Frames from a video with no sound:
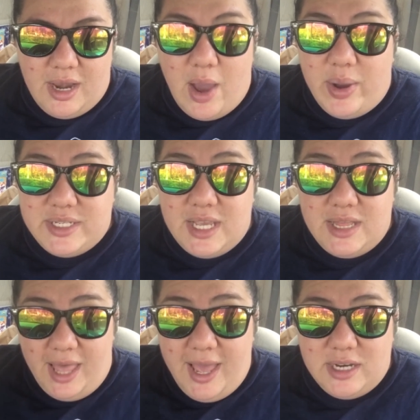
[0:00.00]
Now I say
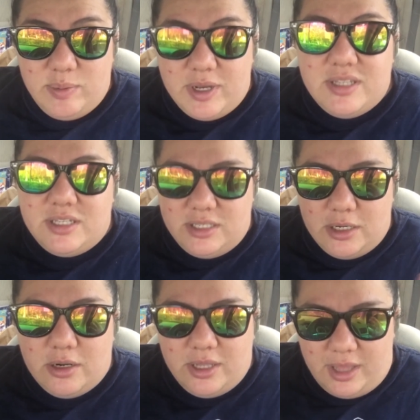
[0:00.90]
land because it's
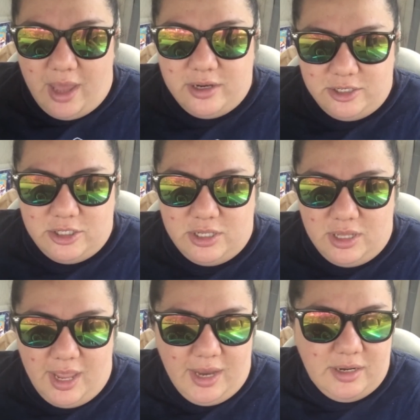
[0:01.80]
literally that, just a
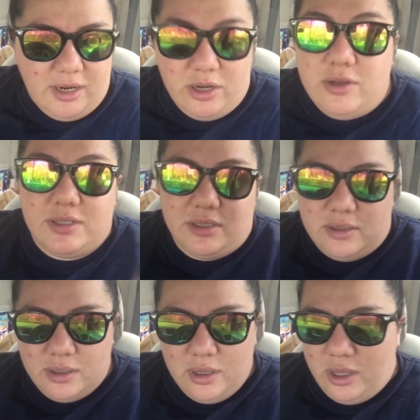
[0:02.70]
land, and you'll
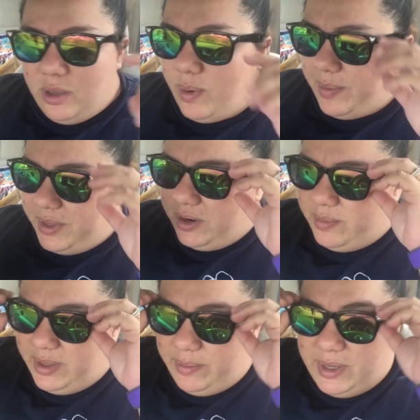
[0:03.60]
probably
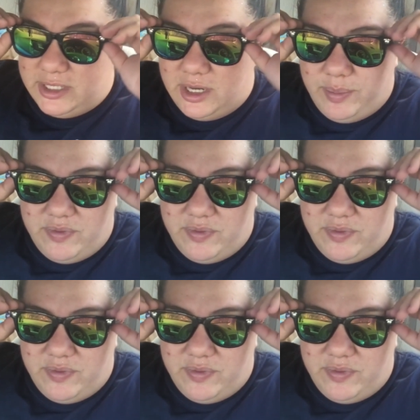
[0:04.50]
heard me mention it